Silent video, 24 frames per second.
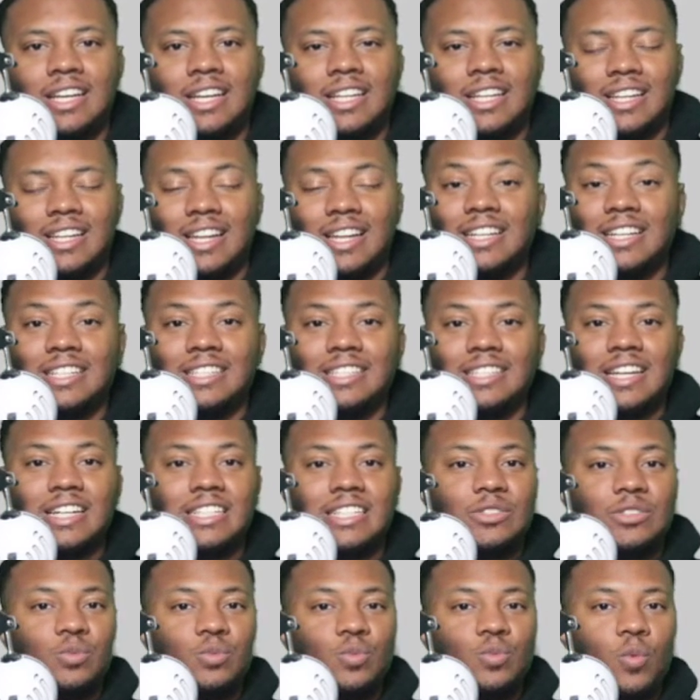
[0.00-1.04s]
Like,
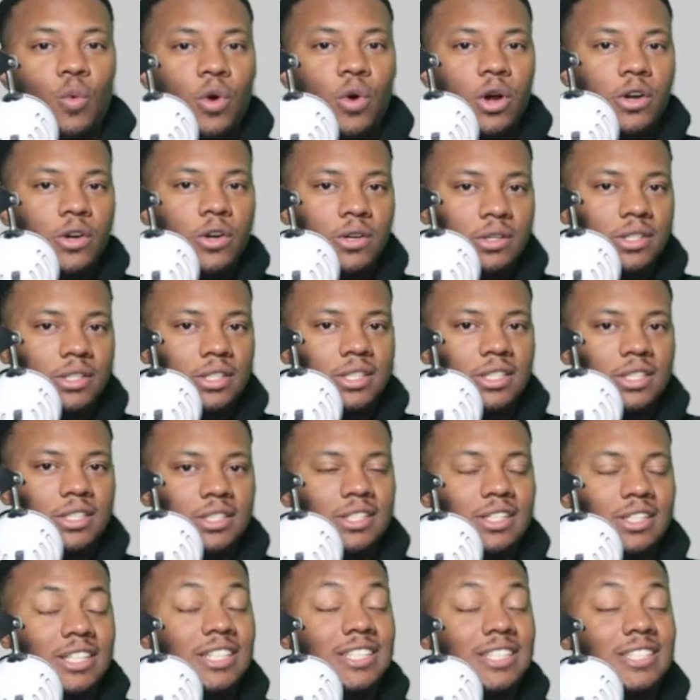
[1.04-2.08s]
that's work.
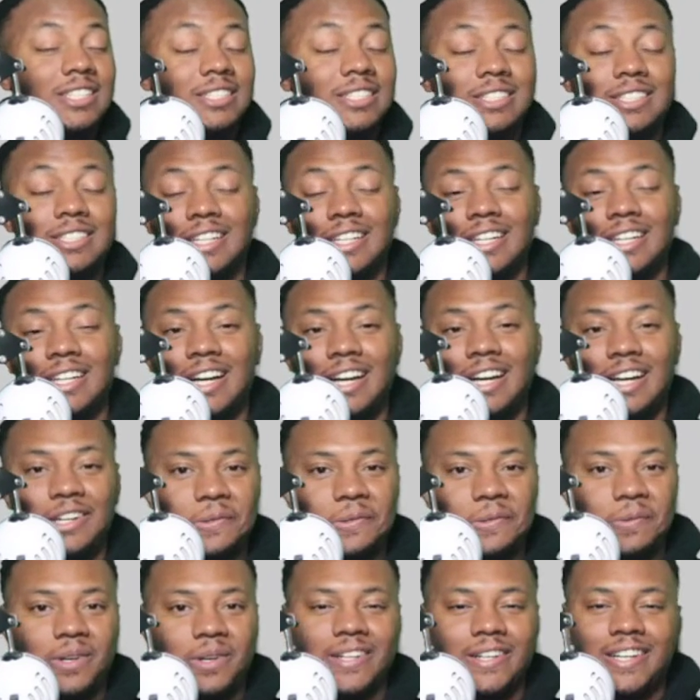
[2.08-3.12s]
It is a lot of
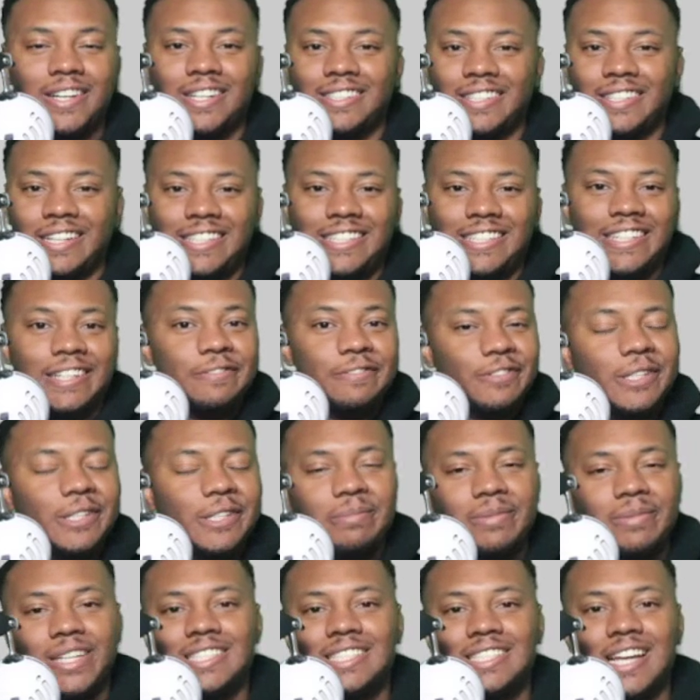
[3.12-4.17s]
work because I've definitely
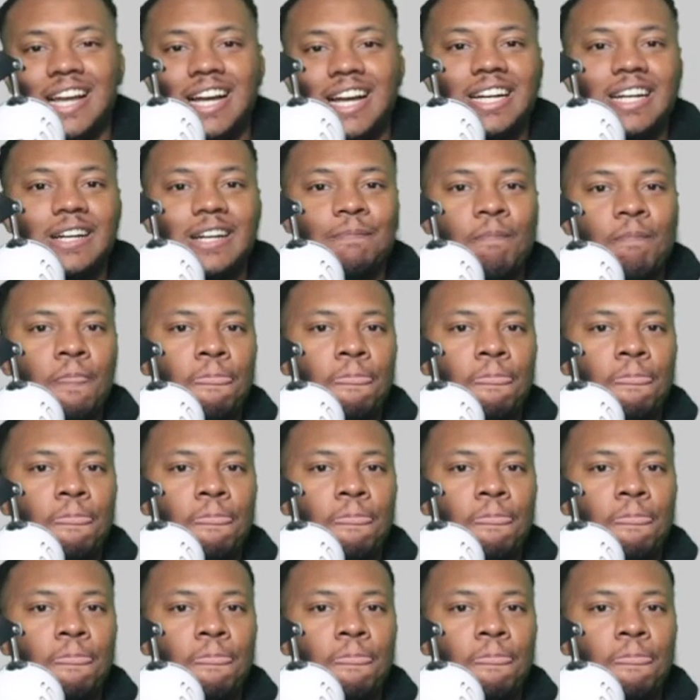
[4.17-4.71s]
been tired.